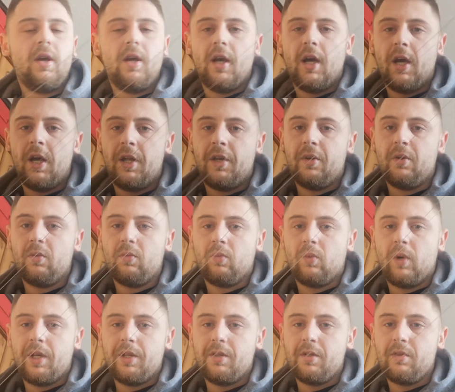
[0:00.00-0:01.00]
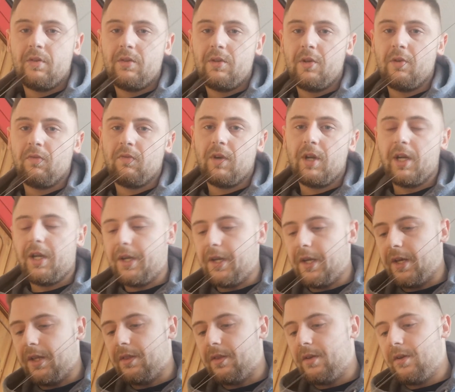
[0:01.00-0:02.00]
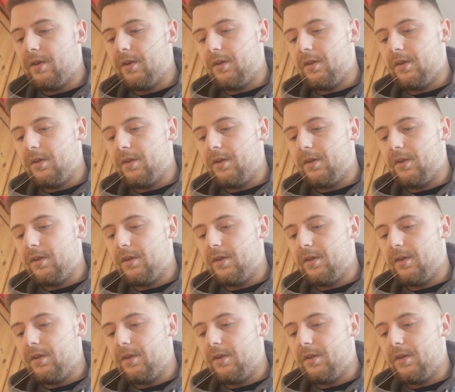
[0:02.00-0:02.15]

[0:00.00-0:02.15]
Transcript: And when you're reeling in,